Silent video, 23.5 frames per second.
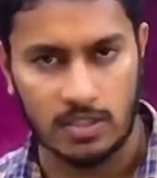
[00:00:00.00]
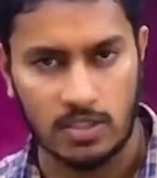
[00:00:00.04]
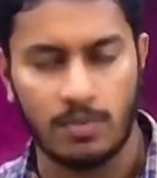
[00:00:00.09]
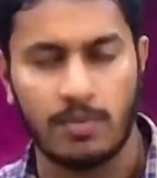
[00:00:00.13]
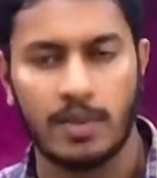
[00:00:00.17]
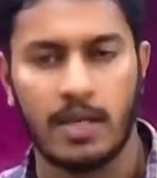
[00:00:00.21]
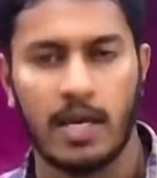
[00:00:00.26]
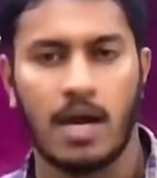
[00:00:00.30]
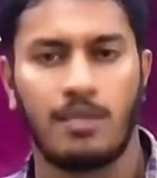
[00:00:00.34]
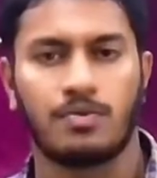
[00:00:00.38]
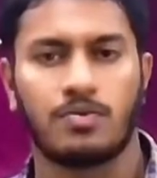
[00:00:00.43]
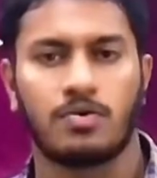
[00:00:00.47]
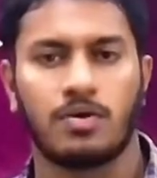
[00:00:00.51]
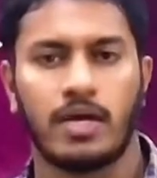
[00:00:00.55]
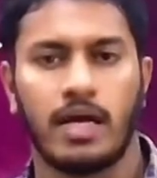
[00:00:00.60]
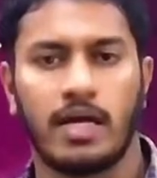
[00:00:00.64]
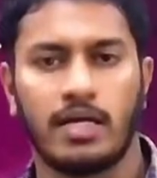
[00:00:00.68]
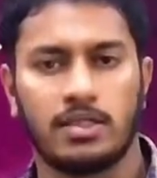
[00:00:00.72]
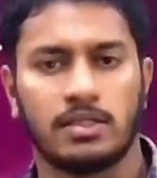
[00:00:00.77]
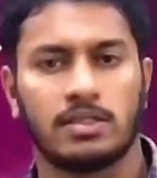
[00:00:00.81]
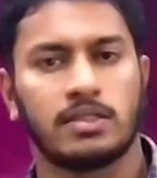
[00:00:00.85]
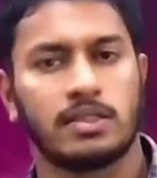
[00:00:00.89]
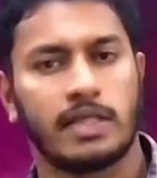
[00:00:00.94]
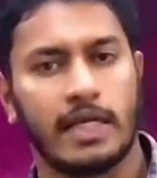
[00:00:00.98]
We have to write
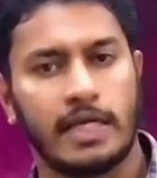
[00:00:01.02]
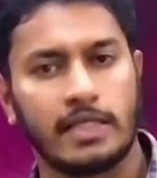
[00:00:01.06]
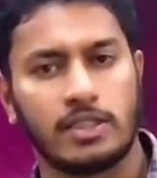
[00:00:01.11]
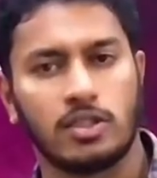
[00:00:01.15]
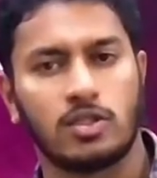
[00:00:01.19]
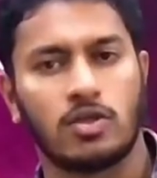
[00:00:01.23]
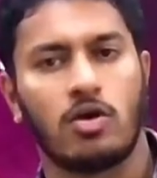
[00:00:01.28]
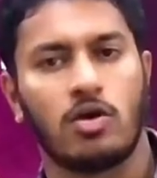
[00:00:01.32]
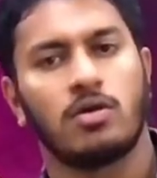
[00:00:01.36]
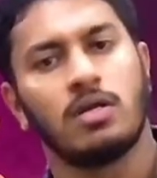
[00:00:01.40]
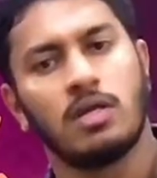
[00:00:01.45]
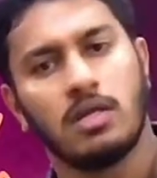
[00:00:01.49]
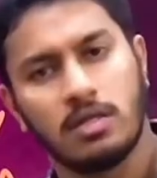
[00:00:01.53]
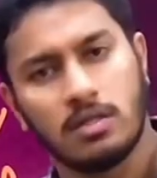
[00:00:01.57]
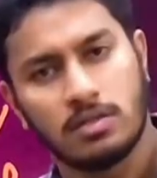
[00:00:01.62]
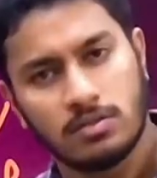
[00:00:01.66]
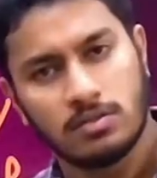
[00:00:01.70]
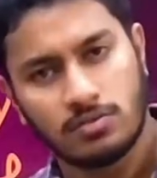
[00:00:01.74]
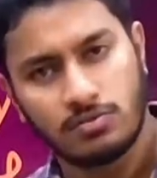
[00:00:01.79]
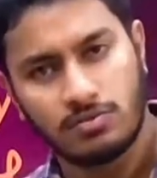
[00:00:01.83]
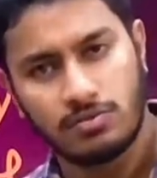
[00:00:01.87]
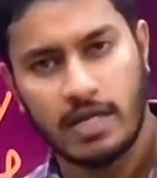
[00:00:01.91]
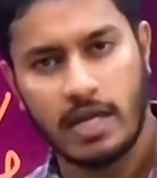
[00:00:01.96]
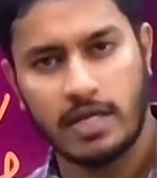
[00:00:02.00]
dated on
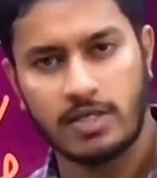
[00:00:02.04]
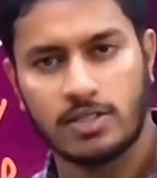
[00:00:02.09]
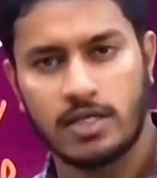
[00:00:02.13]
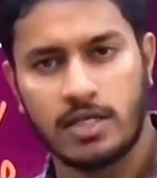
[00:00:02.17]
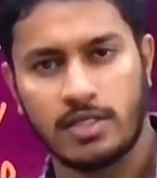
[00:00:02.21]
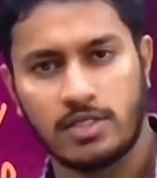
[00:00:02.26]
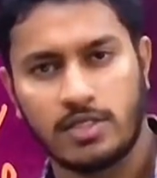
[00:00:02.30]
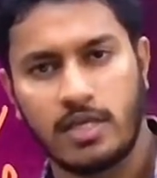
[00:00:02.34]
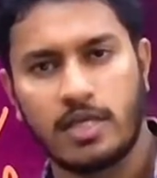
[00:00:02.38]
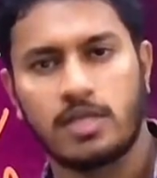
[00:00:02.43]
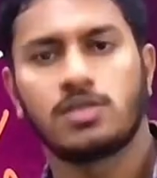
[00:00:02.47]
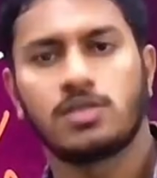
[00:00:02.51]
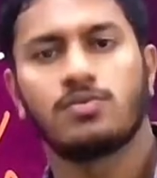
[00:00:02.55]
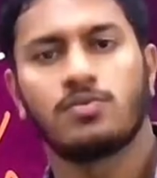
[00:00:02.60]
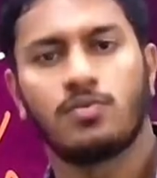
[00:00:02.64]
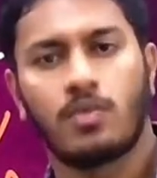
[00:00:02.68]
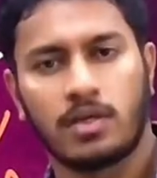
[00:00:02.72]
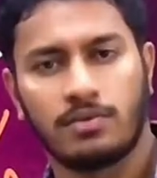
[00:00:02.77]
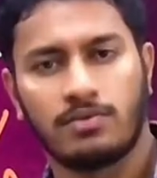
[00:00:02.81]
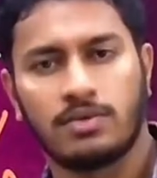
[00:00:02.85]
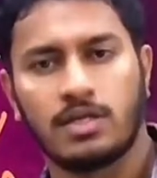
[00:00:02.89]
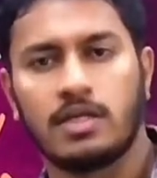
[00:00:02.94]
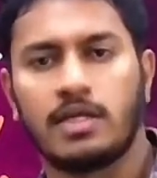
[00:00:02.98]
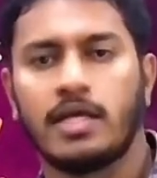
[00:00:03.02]
dash dash dash, whatever
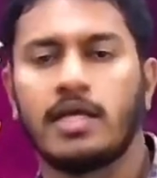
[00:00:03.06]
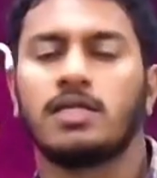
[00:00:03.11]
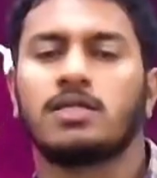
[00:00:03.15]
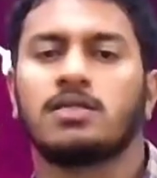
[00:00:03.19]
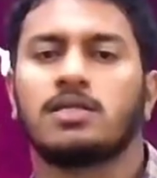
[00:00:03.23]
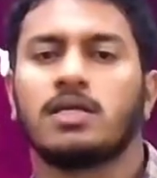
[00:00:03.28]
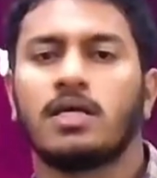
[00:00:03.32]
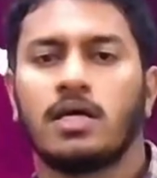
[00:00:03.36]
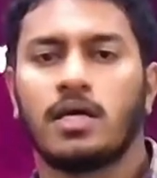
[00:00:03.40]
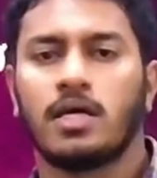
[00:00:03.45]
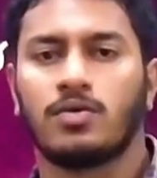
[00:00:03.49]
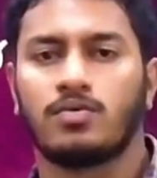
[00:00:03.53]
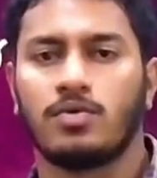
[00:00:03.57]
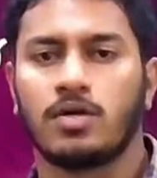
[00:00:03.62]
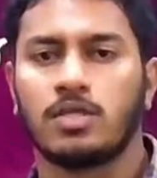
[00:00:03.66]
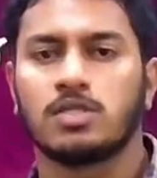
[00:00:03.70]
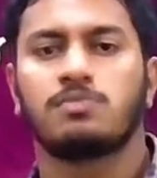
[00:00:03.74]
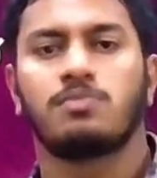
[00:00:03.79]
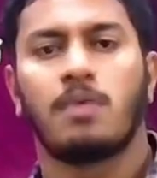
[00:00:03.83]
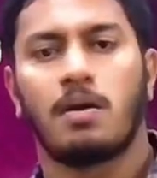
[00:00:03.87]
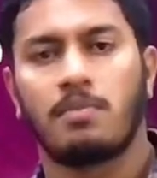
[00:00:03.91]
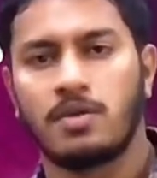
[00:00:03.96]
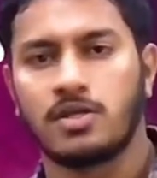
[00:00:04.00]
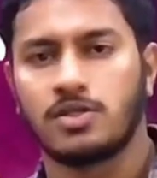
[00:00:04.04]
the date it was
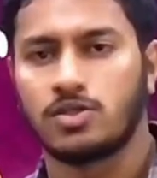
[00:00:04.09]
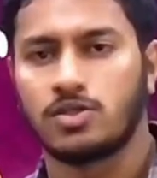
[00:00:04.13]
published on.